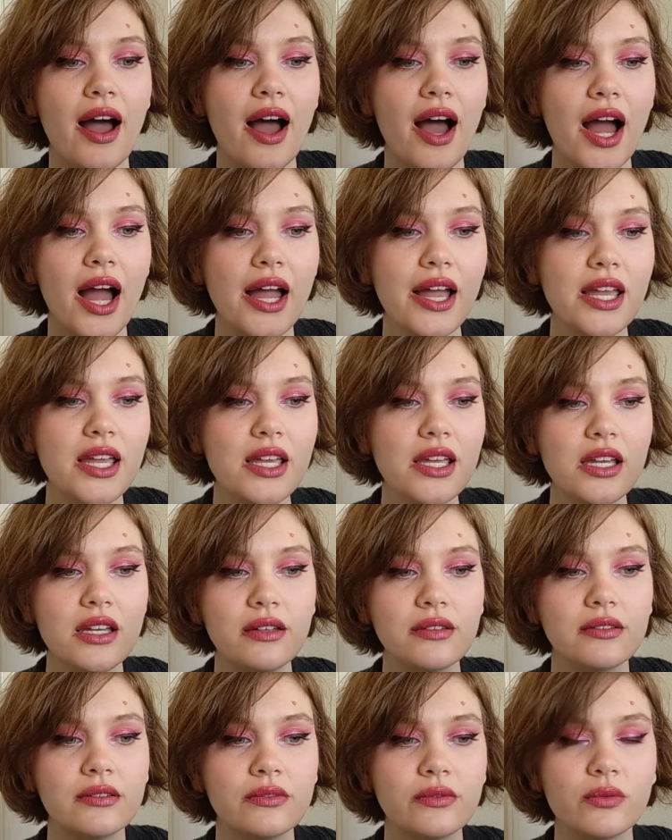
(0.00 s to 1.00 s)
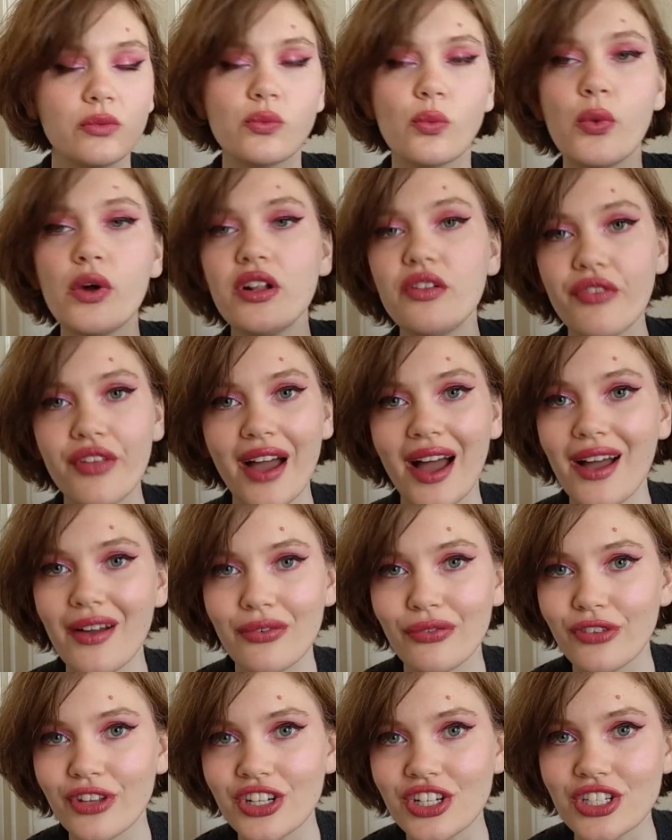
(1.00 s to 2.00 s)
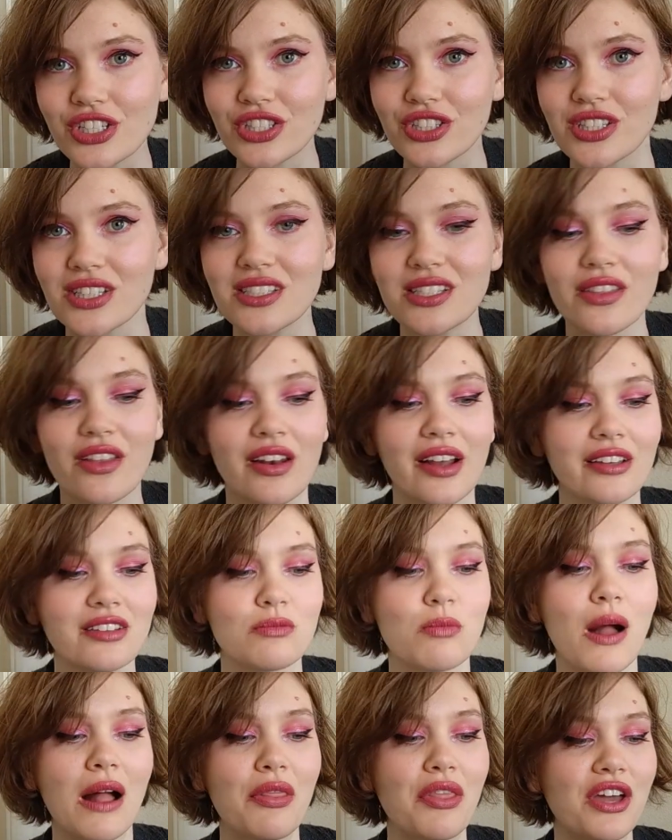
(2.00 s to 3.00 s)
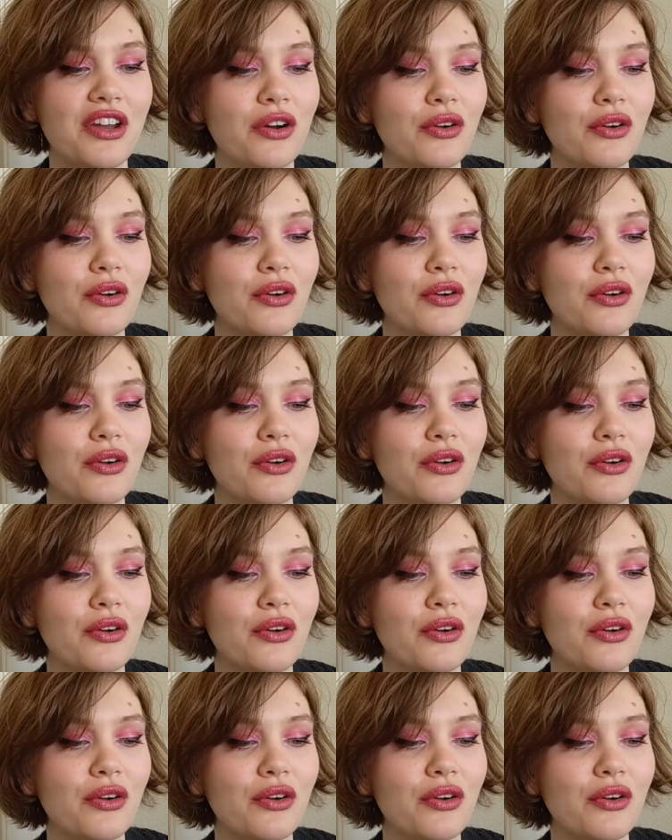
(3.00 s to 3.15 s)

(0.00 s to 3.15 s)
I will not finish this in the next month.